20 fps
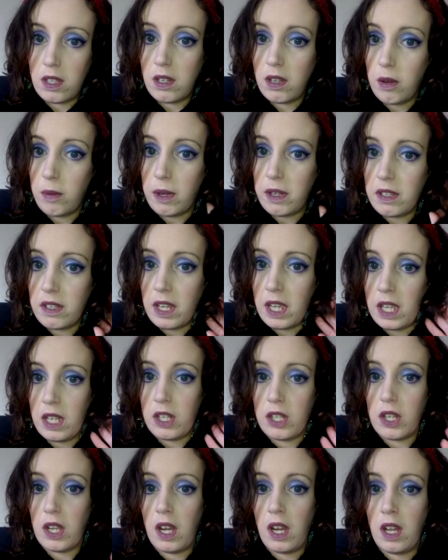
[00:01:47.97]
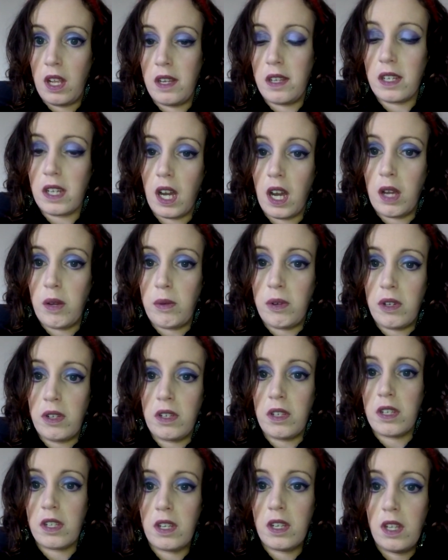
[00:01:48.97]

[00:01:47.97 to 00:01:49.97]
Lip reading: go backstage and I would